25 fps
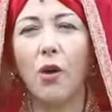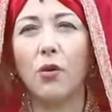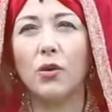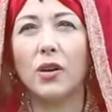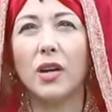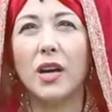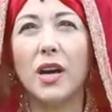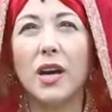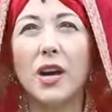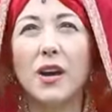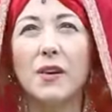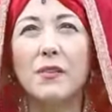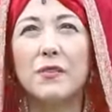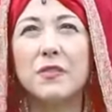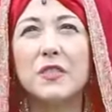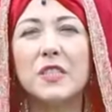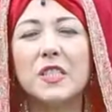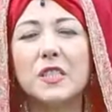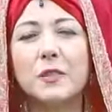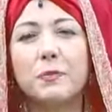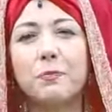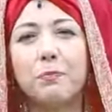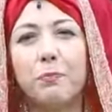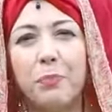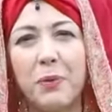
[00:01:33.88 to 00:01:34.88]
so that your
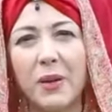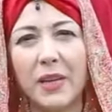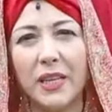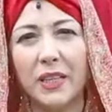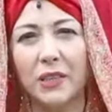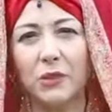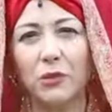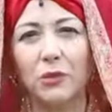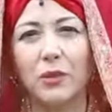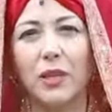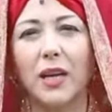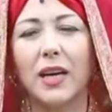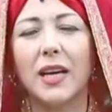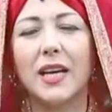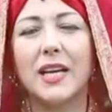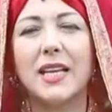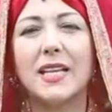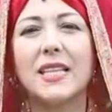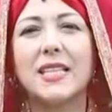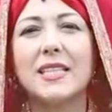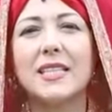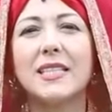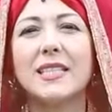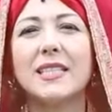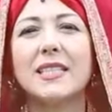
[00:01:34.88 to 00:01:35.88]
aura flashes
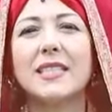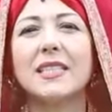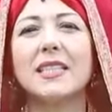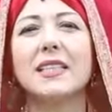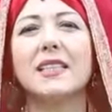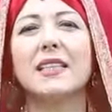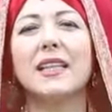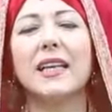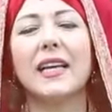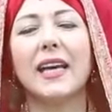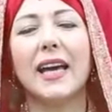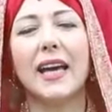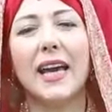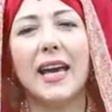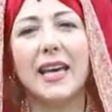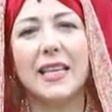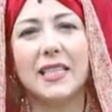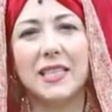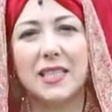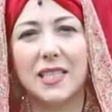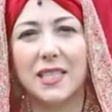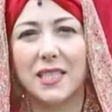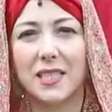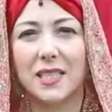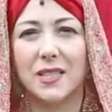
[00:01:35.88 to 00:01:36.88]
with the power of
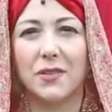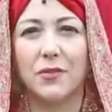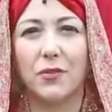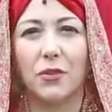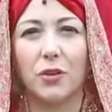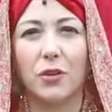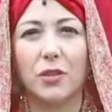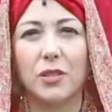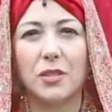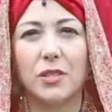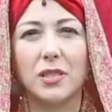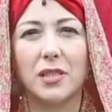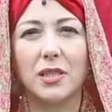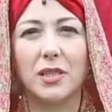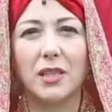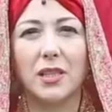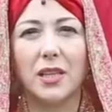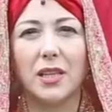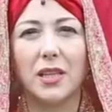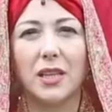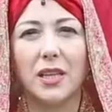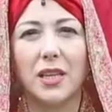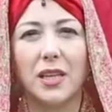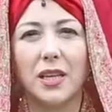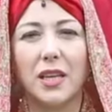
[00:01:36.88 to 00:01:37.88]
these stars.
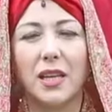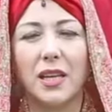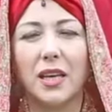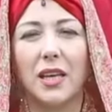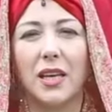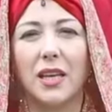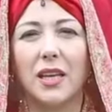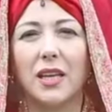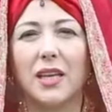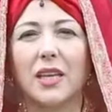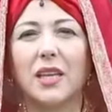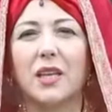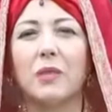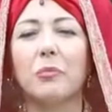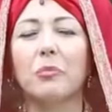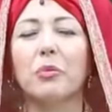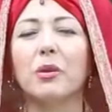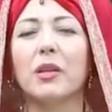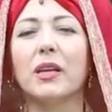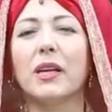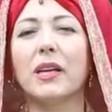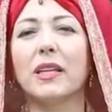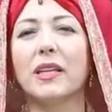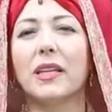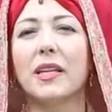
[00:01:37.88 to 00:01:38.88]
And thanks to
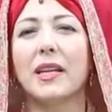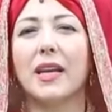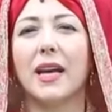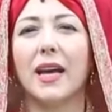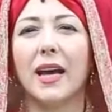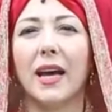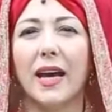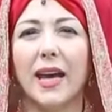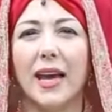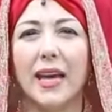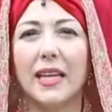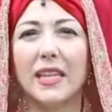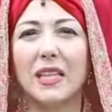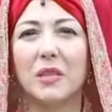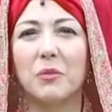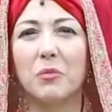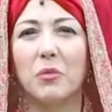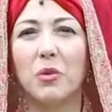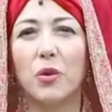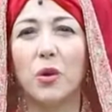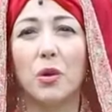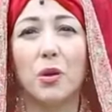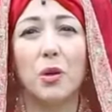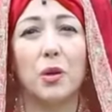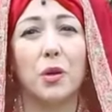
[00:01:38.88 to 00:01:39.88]
this, you will
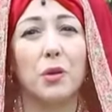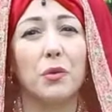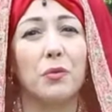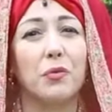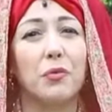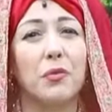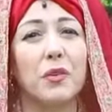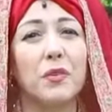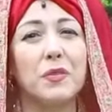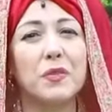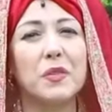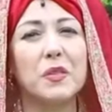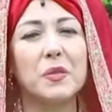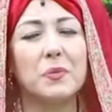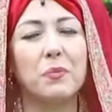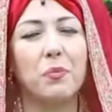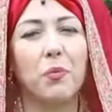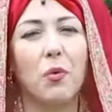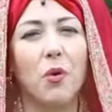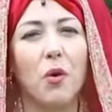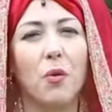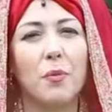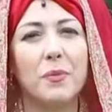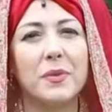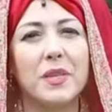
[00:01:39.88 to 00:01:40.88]
remember the
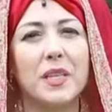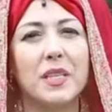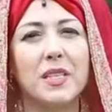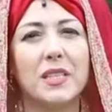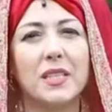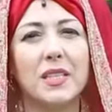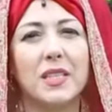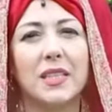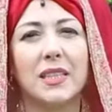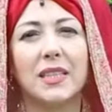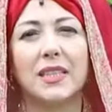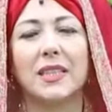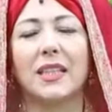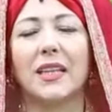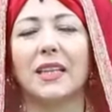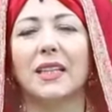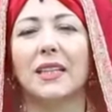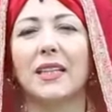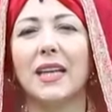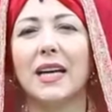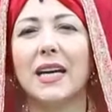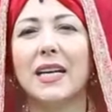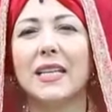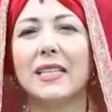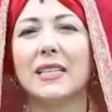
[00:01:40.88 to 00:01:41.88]
talents of those
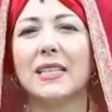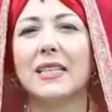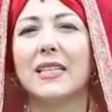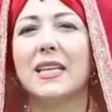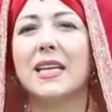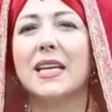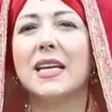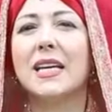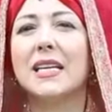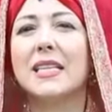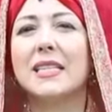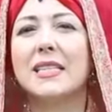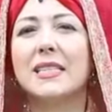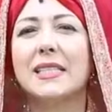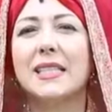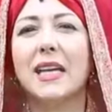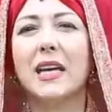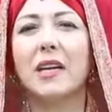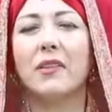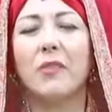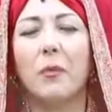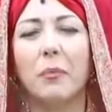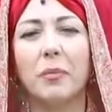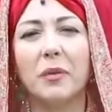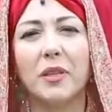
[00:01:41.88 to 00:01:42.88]
incarnations, those
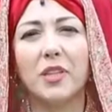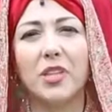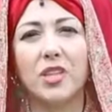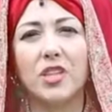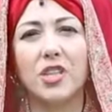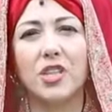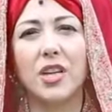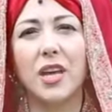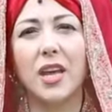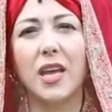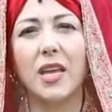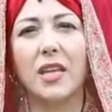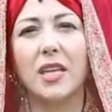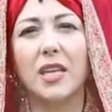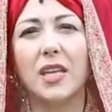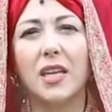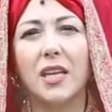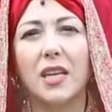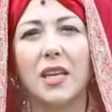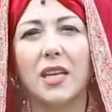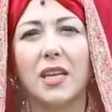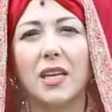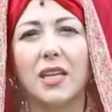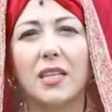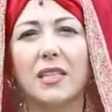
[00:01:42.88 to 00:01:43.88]
ancient
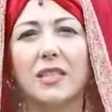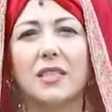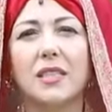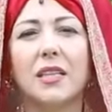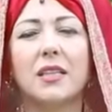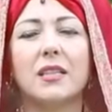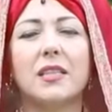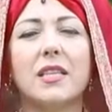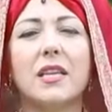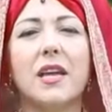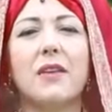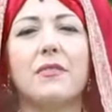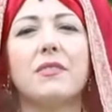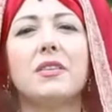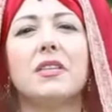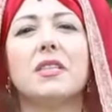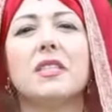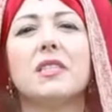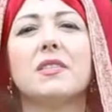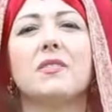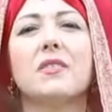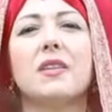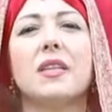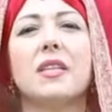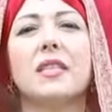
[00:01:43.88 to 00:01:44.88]
civilizations, and the
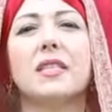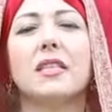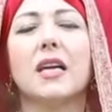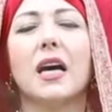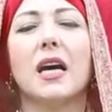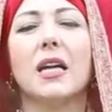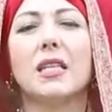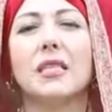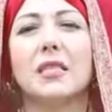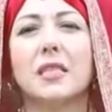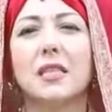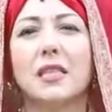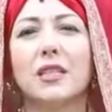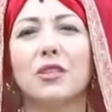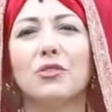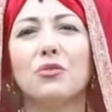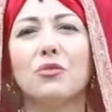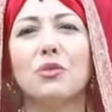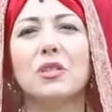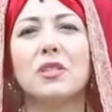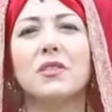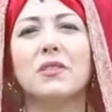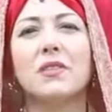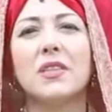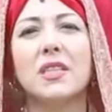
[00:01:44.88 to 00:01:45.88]
intuitive
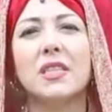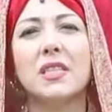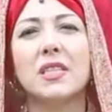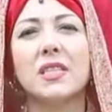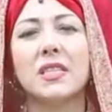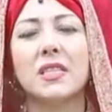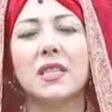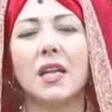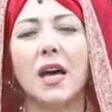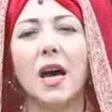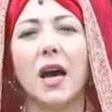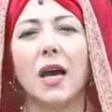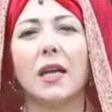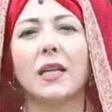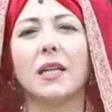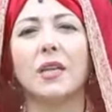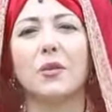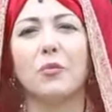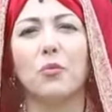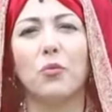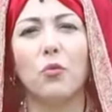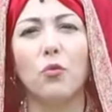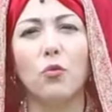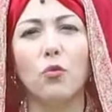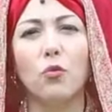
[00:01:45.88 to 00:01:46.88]
knowledge and wisdom
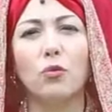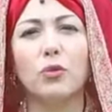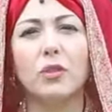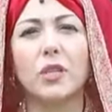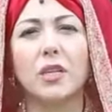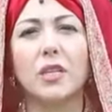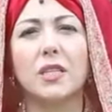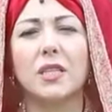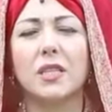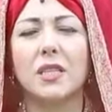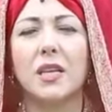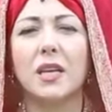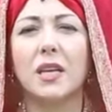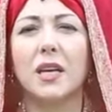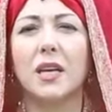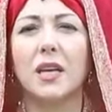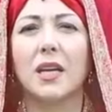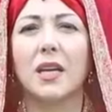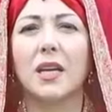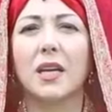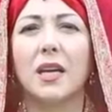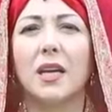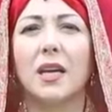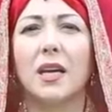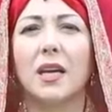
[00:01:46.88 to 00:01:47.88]
that flowed
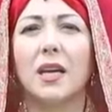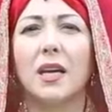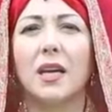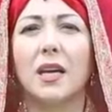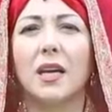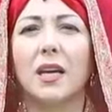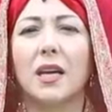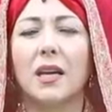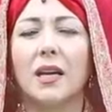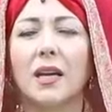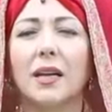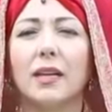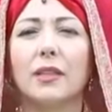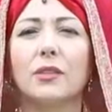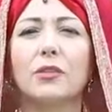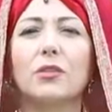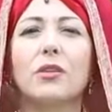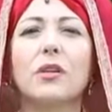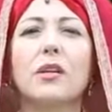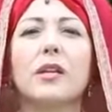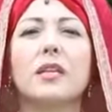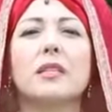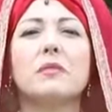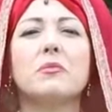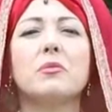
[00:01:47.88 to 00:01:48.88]
into your aura
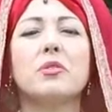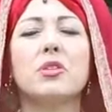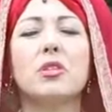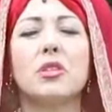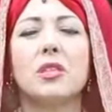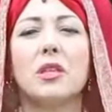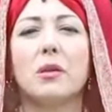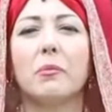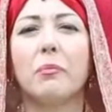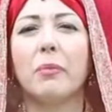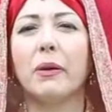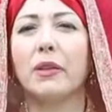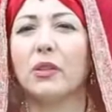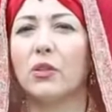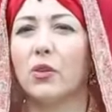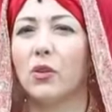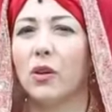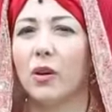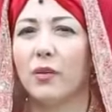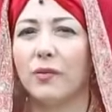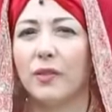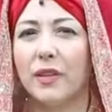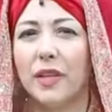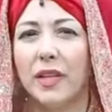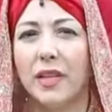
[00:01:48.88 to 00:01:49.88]
in a cosmic
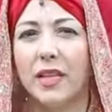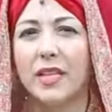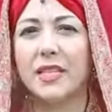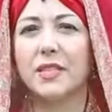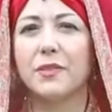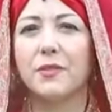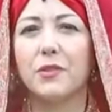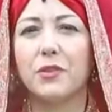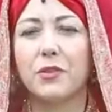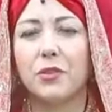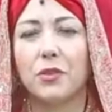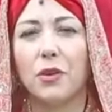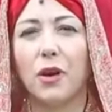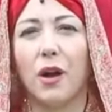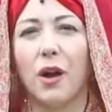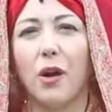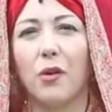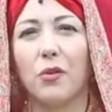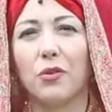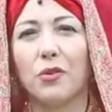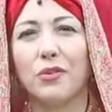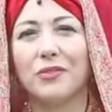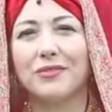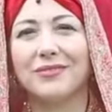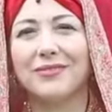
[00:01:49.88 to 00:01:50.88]
stream.
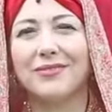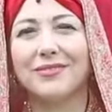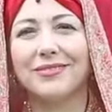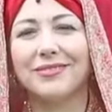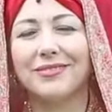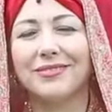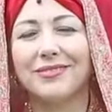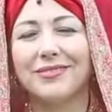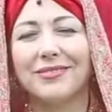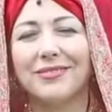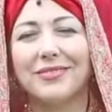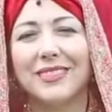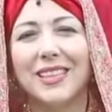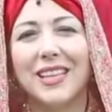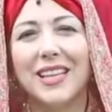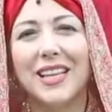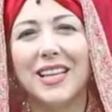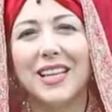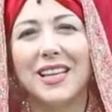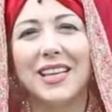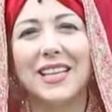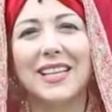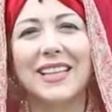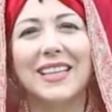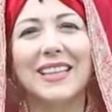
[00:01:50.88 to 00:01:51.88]
Why do
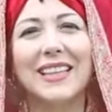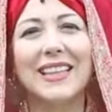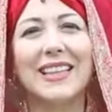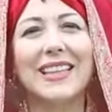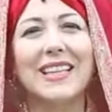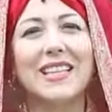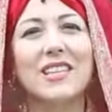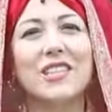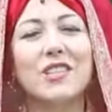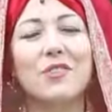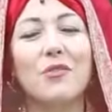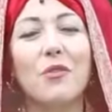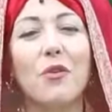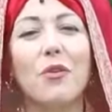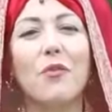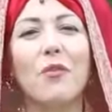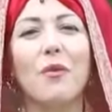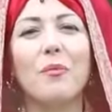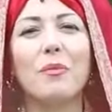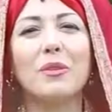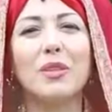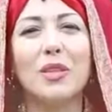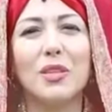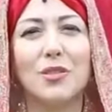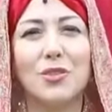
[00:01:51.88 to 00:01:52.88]
you need it now?
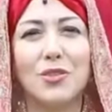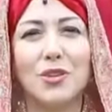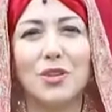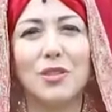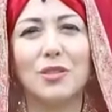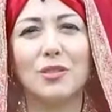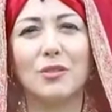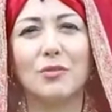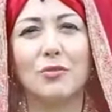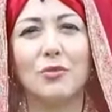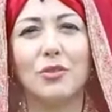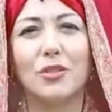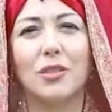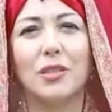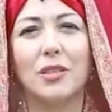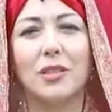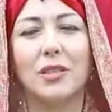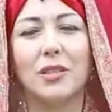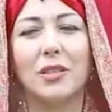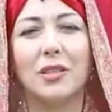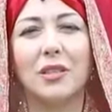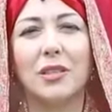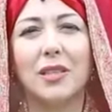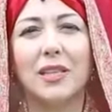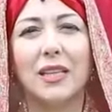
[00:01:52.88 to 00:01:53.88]
In
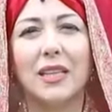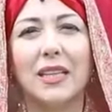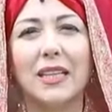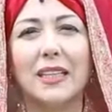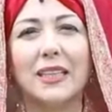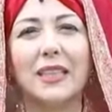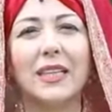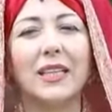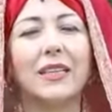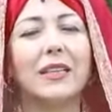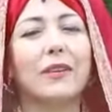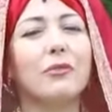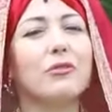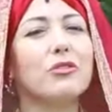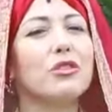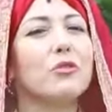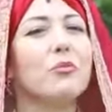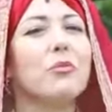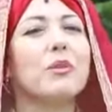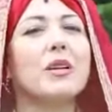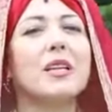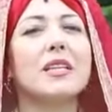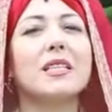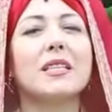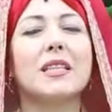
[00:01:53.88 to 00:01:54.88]
order to reveal
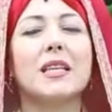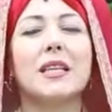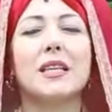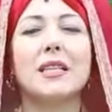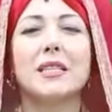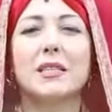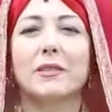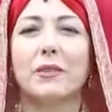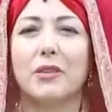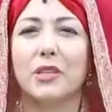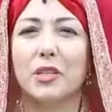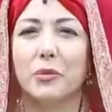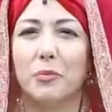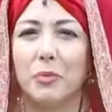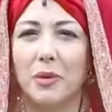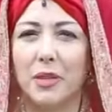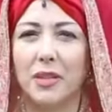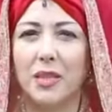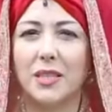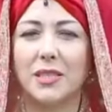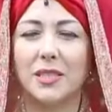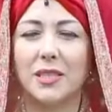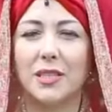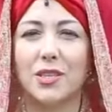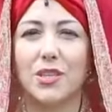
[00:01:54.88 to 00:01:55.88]
your
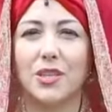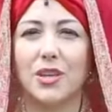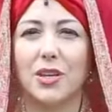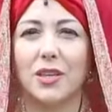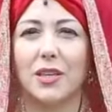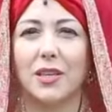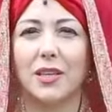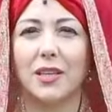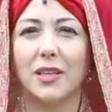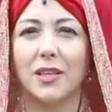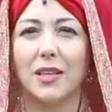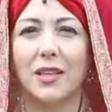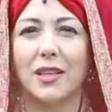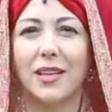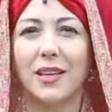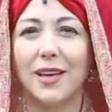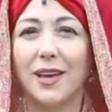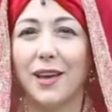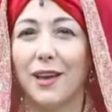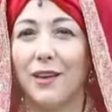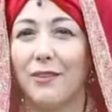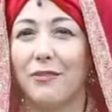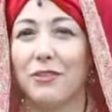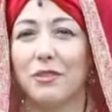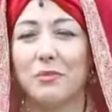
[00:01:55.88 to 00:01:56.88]
predestination.
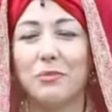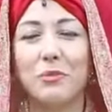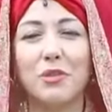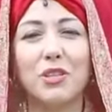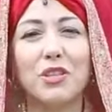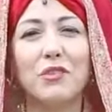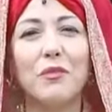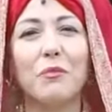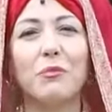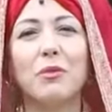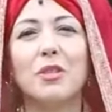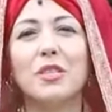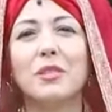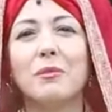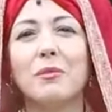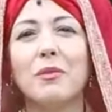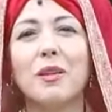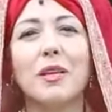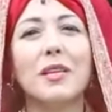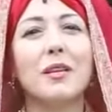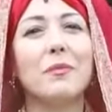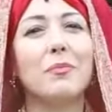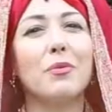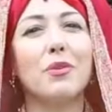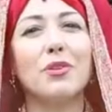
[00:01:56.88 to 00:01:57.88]
After all,
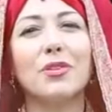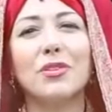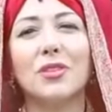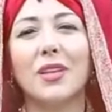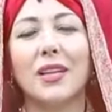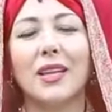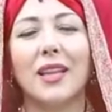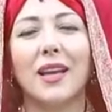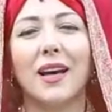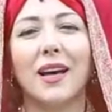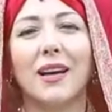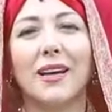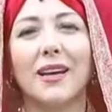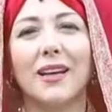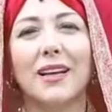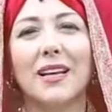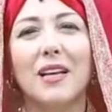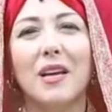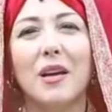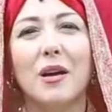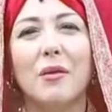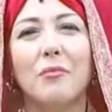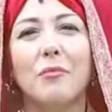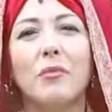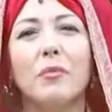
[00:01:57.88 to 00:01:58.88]
we live on
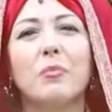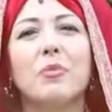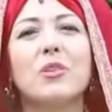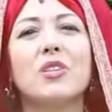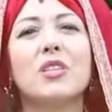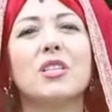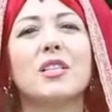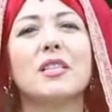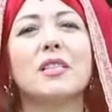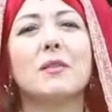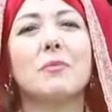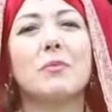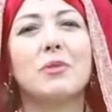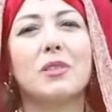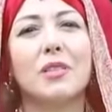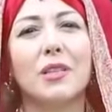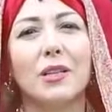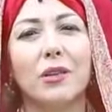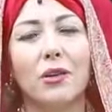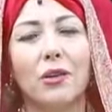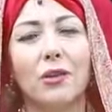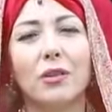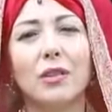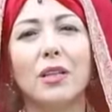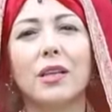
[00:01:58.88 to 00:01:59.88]
Earth for a
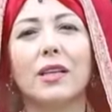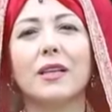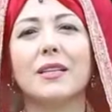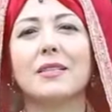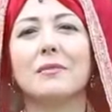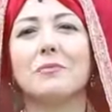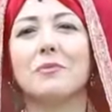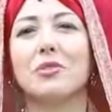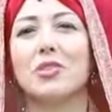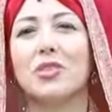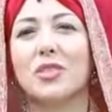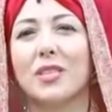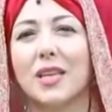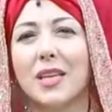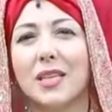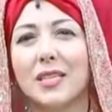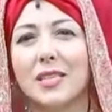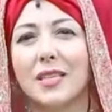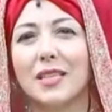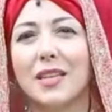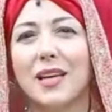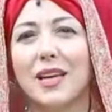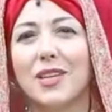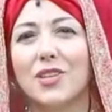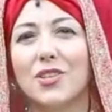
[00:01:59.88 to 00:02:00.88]
reason. We
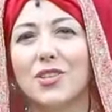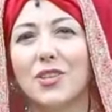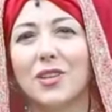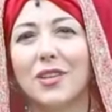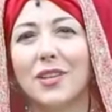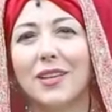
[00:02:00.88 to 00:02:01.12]
have